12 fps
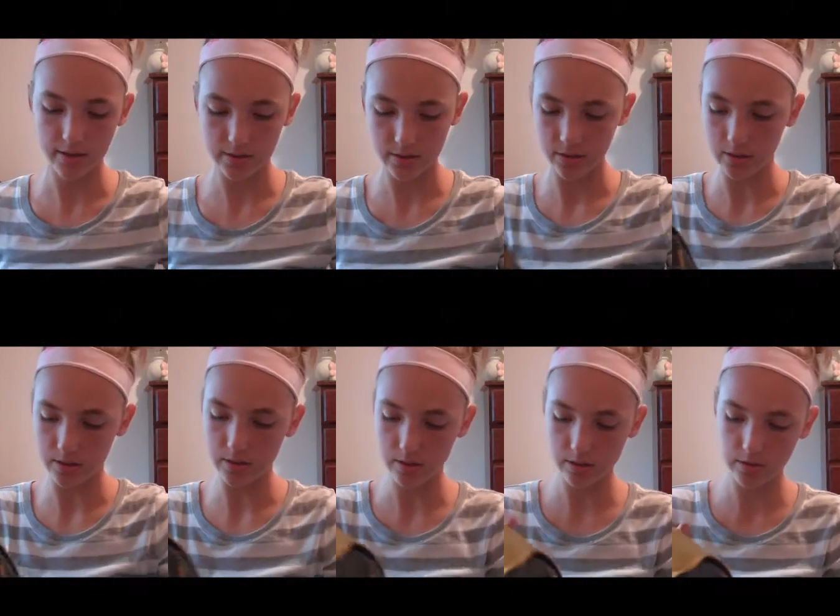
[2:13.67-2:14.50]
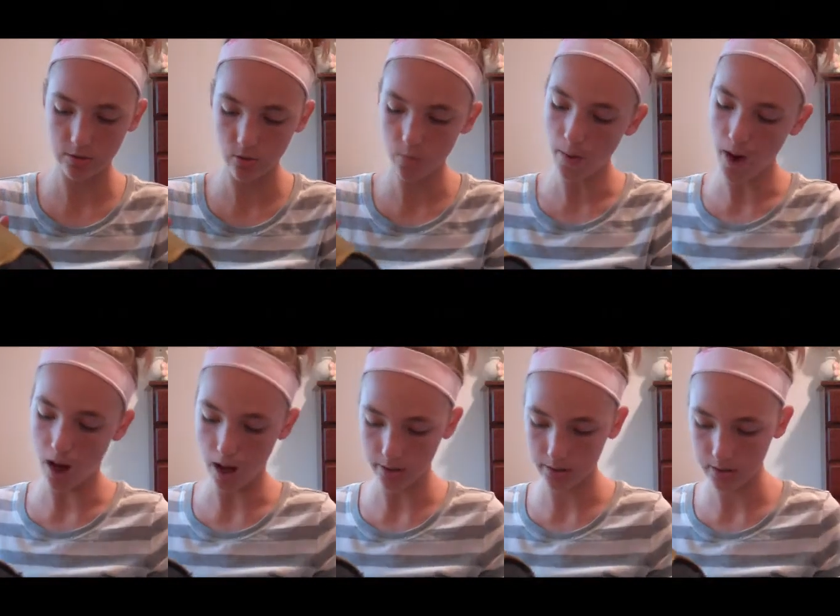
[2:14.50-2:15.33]
it's like these little
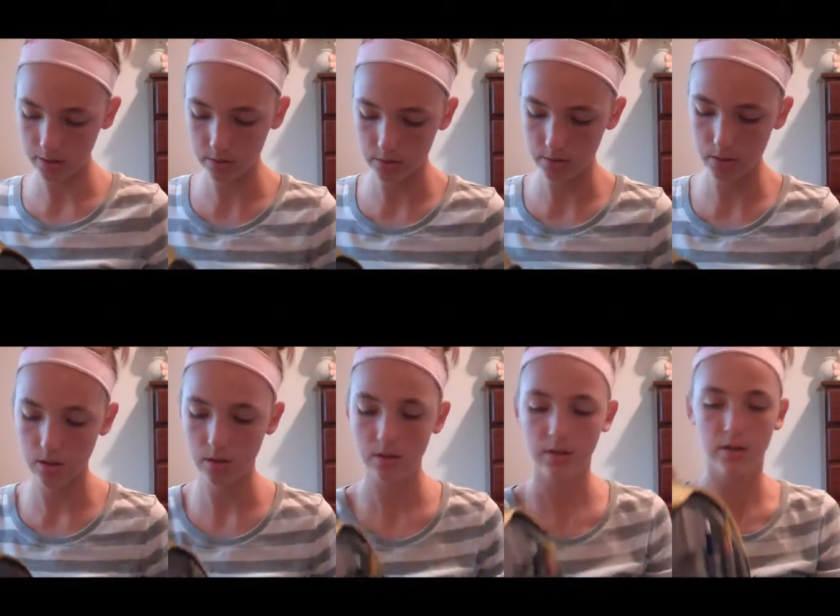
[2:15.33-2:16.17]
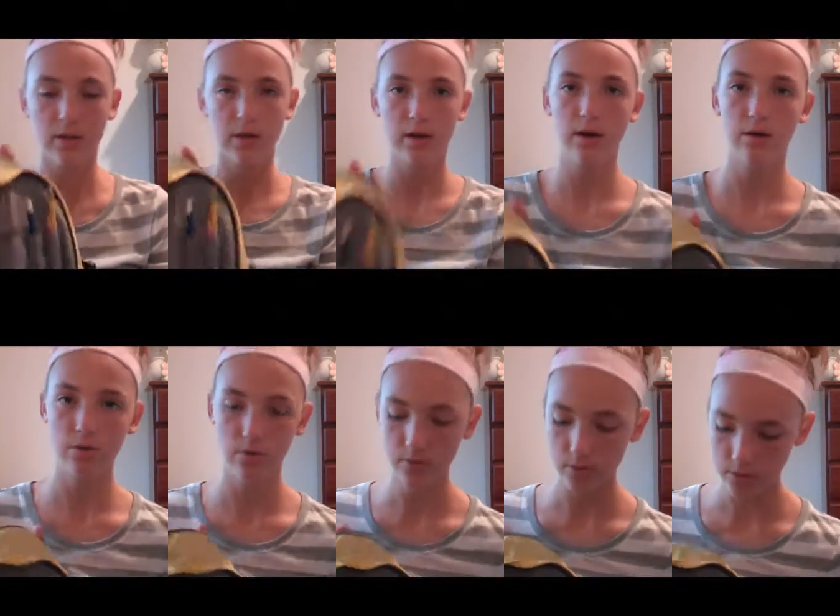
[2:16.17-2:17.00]
pockets. I don't know
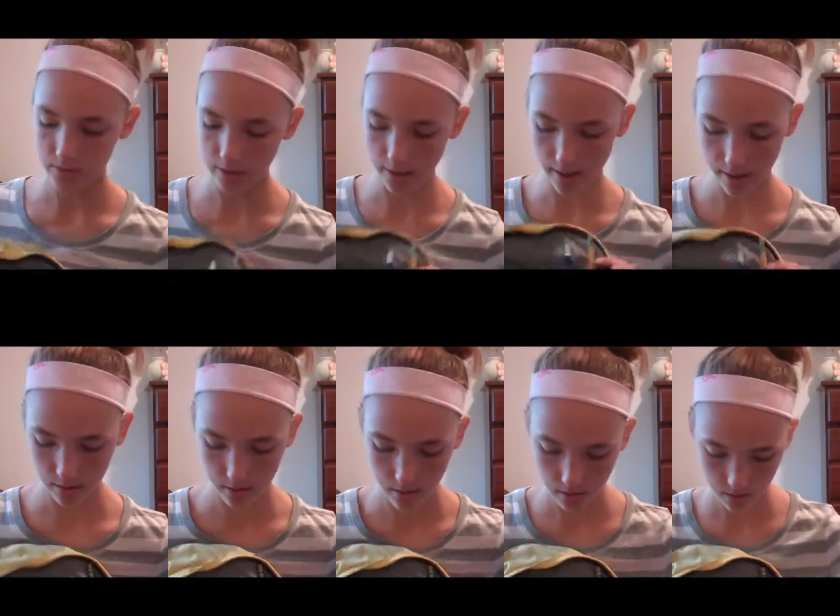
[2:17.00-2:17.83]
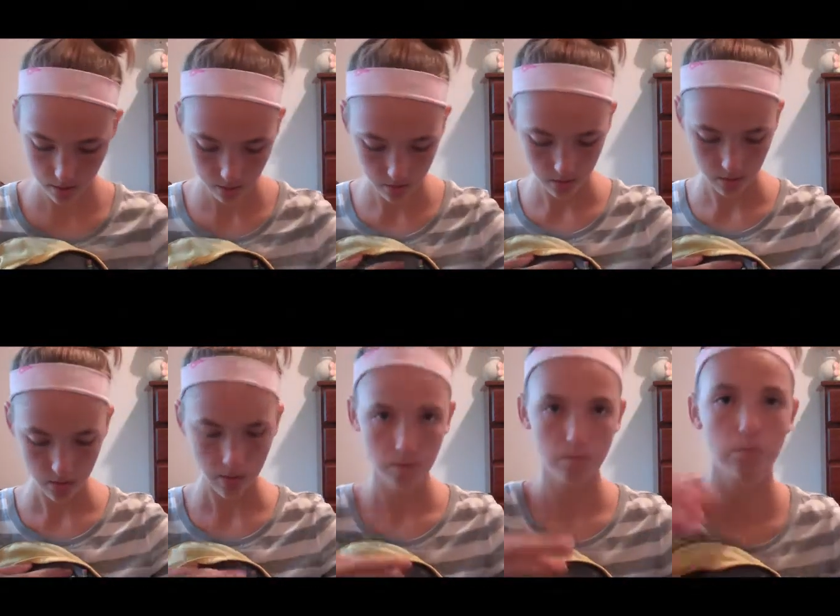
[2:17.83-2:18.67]
if you can see that,
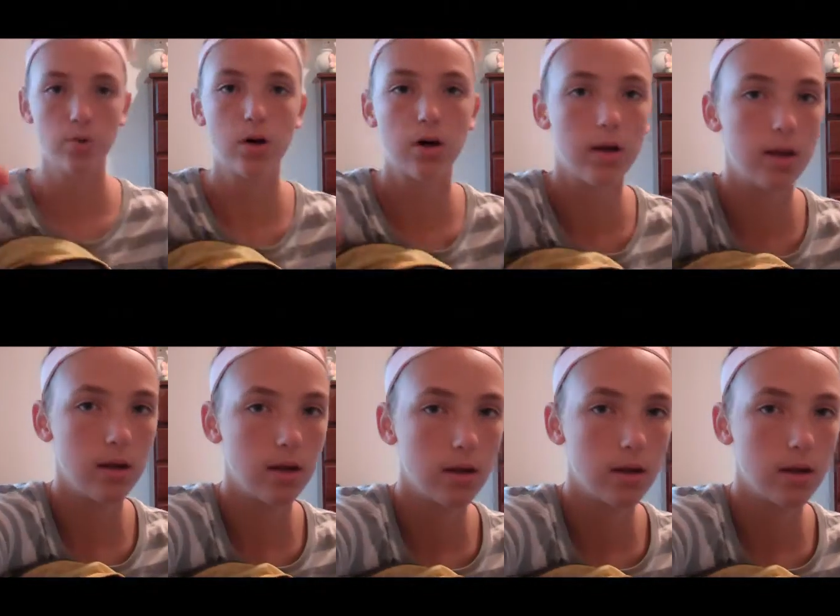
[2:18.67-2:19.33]
but